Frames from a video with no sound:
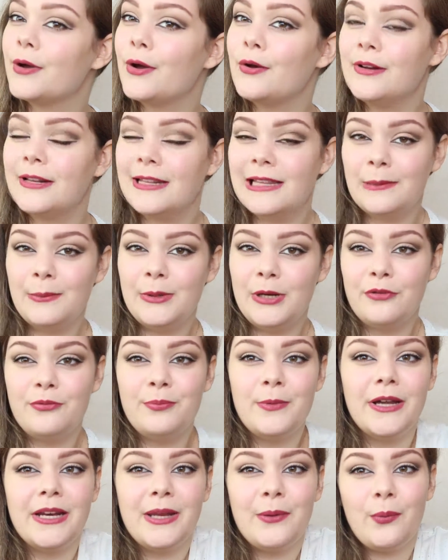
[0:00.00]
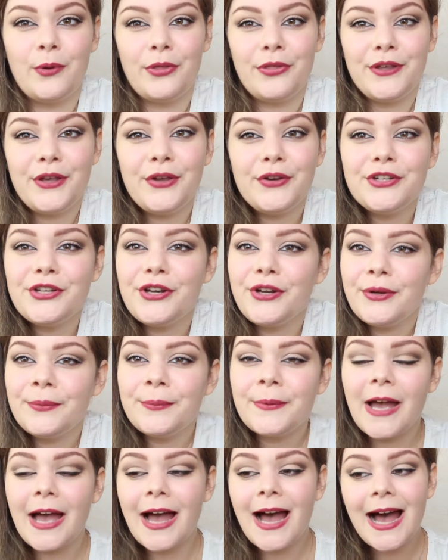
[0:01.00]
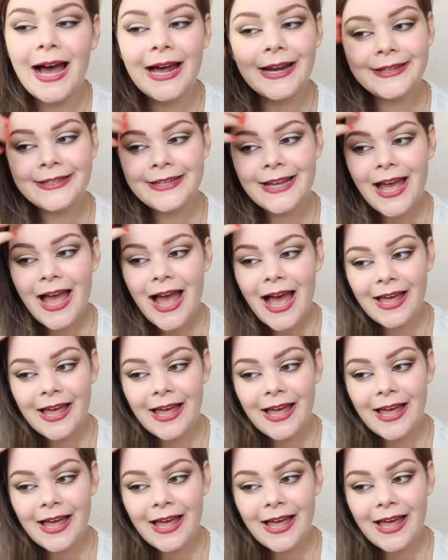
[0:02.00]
earn a little bit of money with YouTube and